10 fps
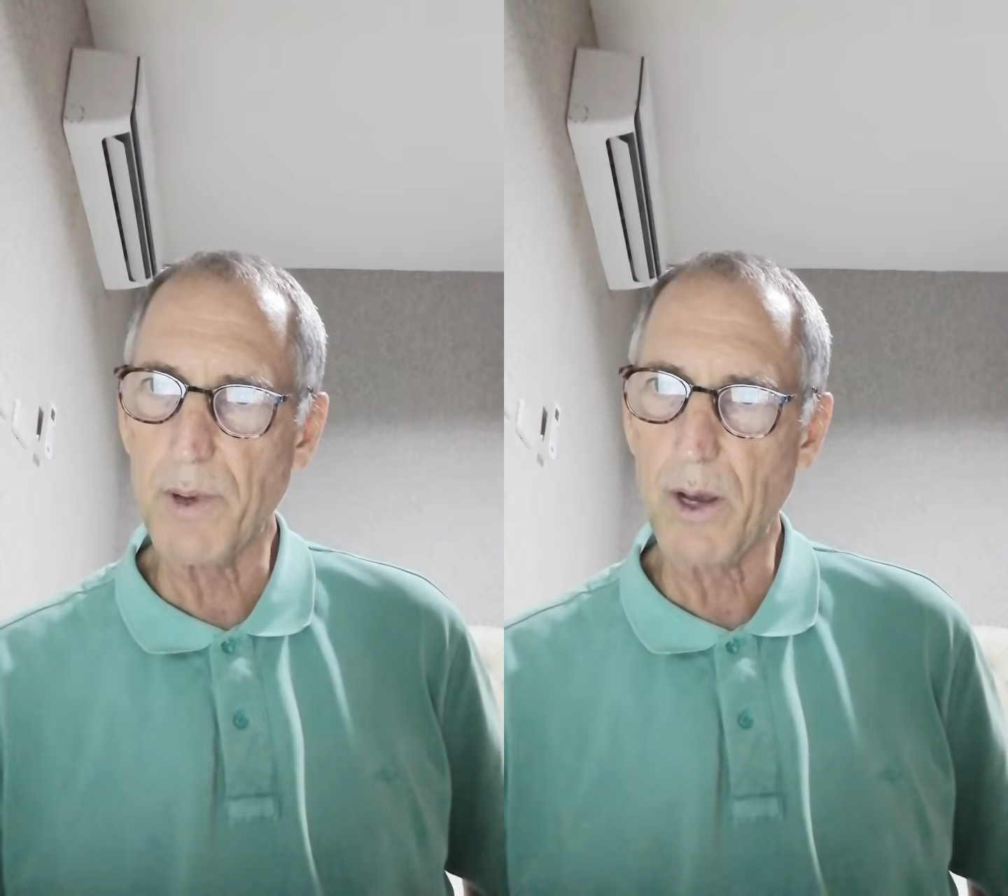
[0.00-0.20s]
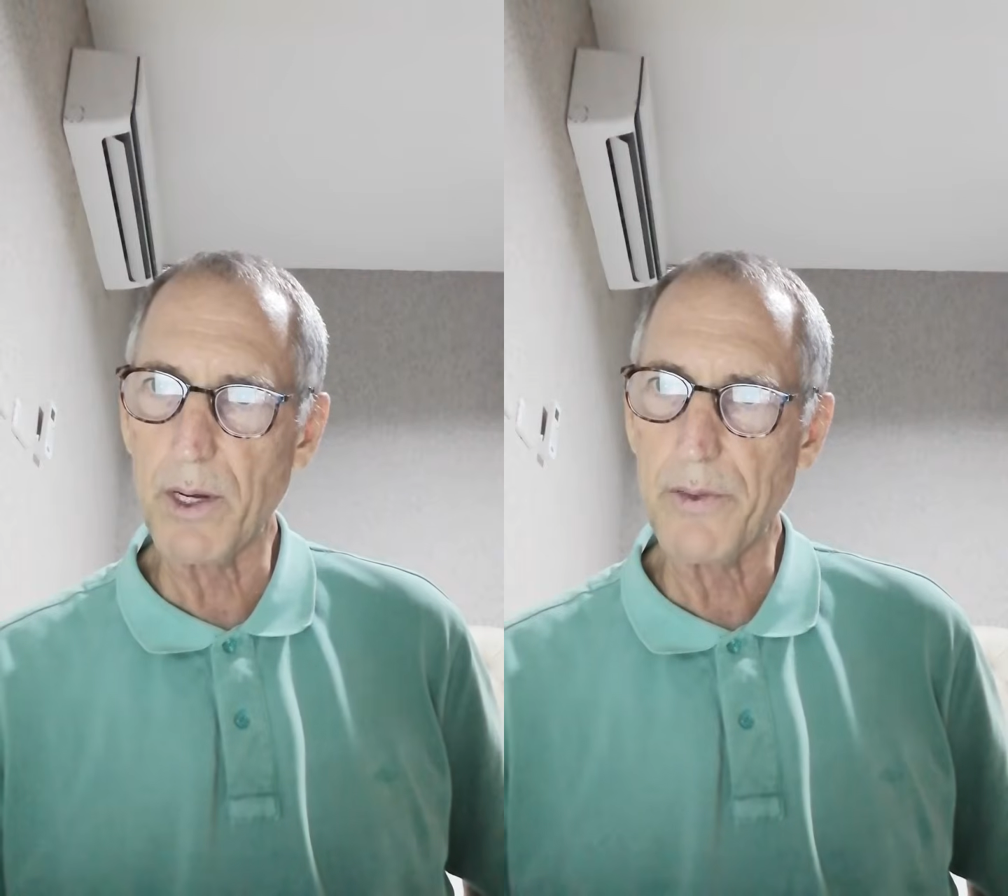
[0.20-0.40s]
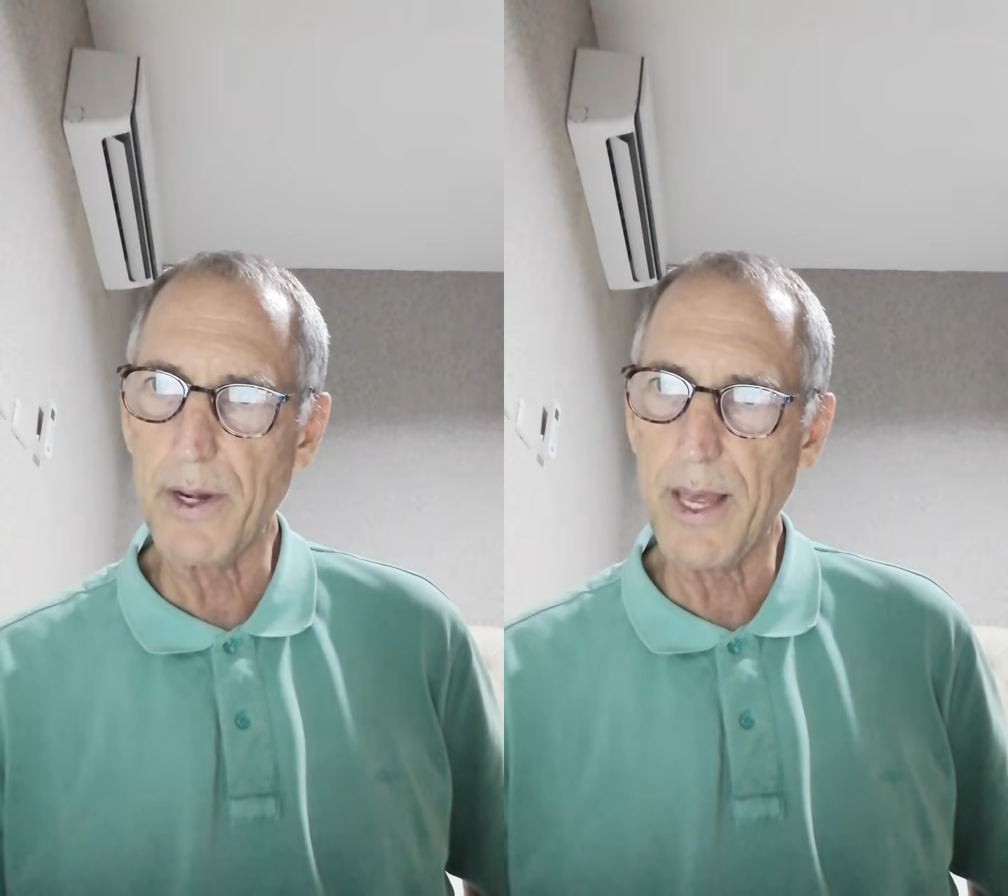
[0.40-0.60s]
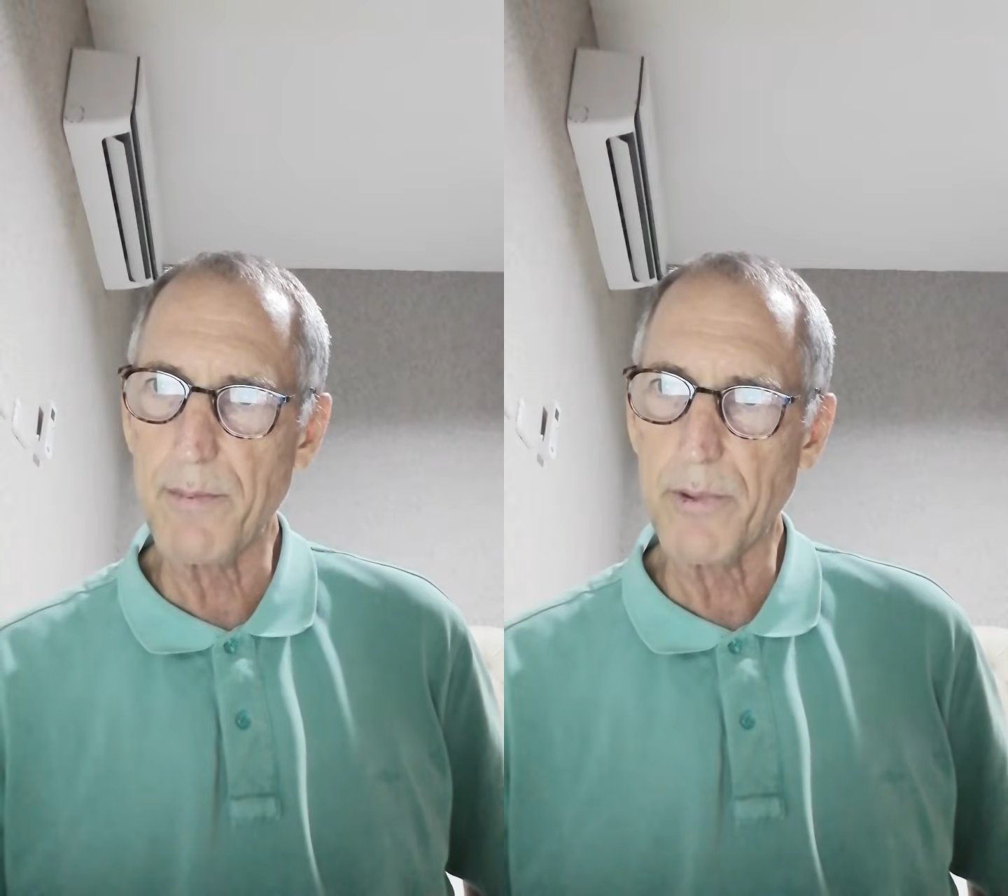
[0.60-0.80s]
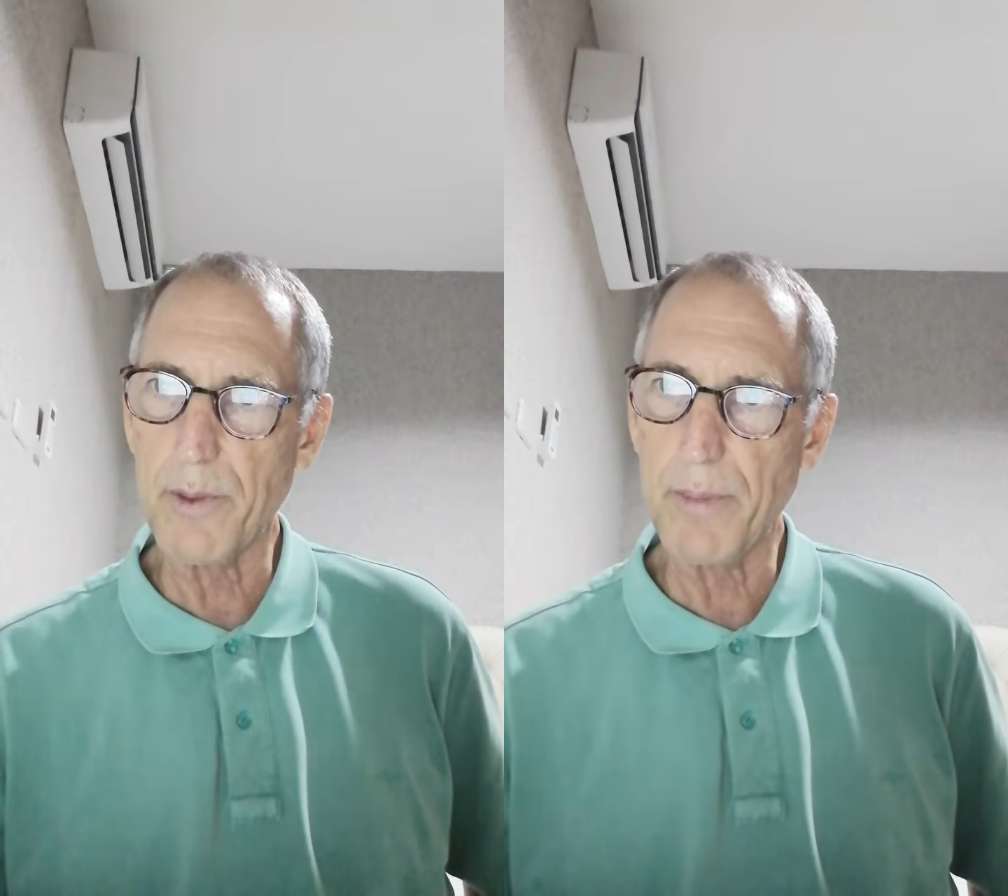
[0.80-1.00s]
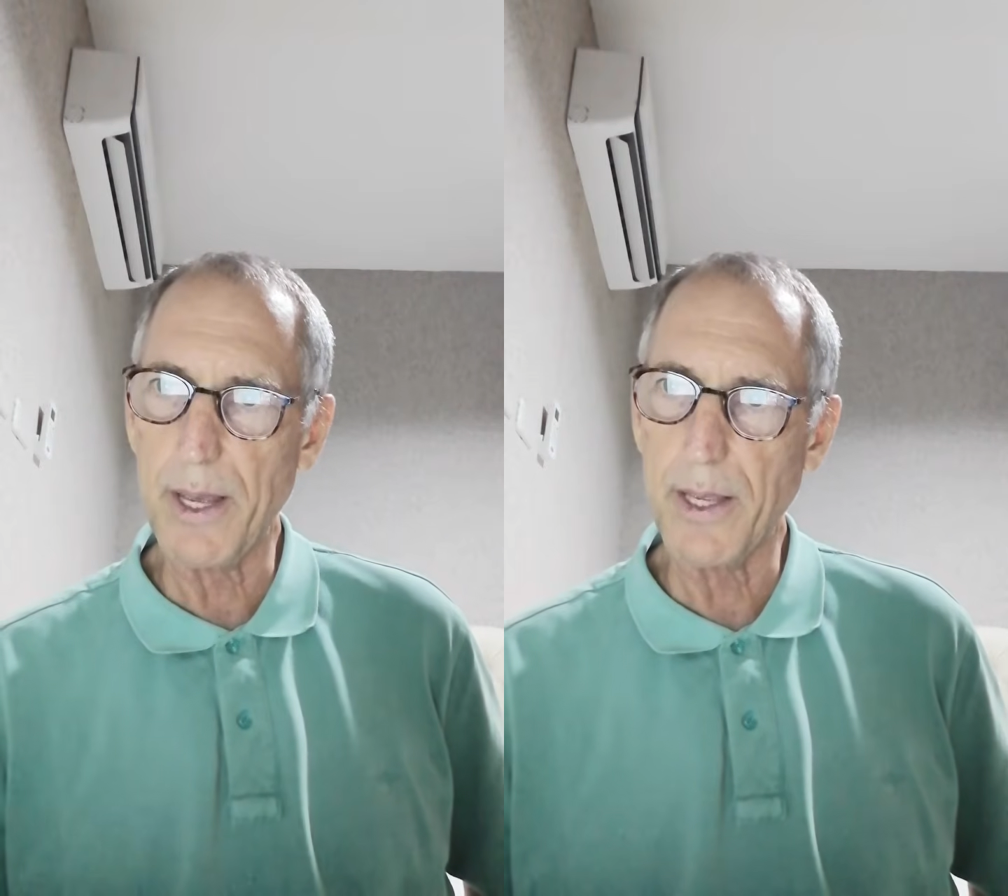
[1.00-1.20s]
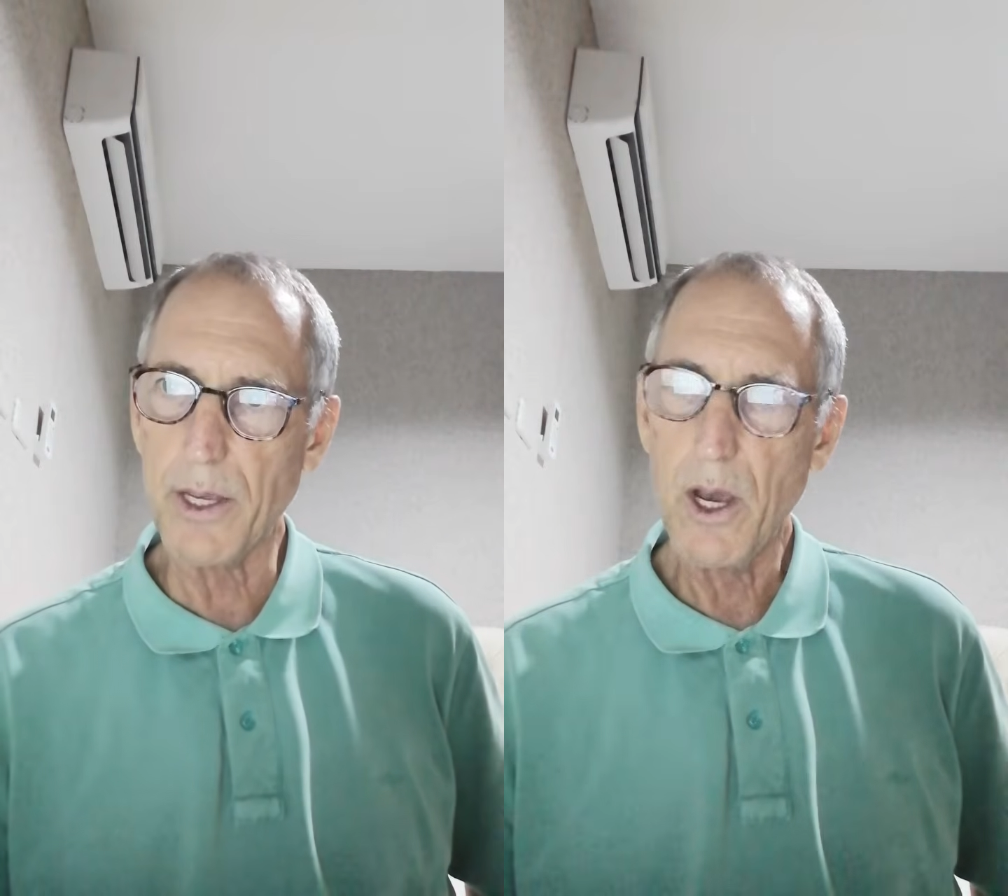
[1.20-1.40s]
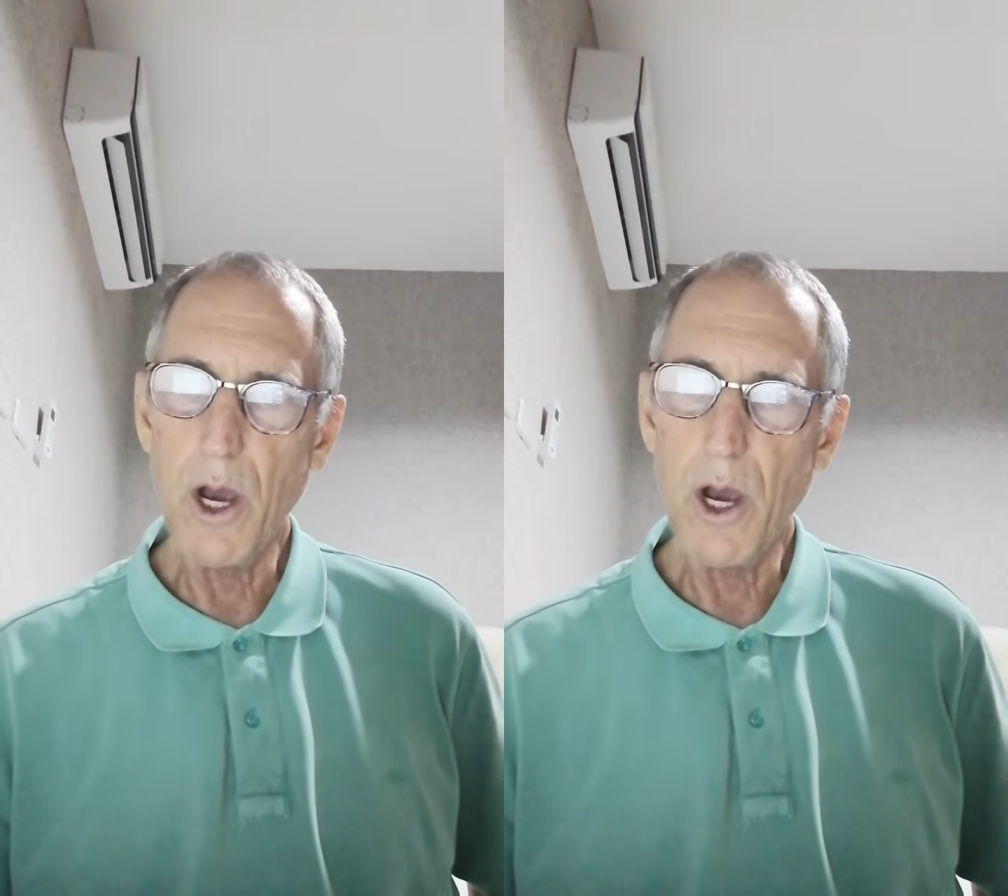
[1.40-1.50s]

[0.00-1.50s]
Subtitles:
bought in the name of the bank